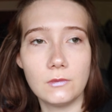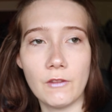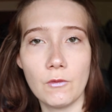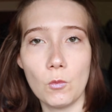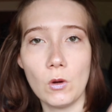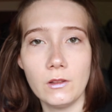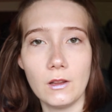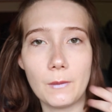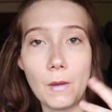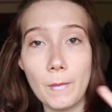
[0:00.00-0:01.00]
I have one,
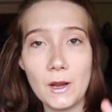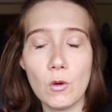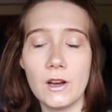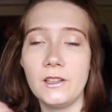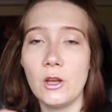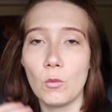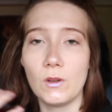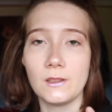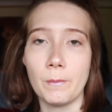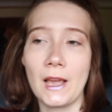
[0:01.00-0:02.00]
like my main one, and the other
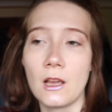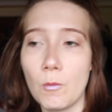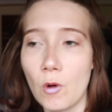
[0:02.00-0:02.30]
one's a backup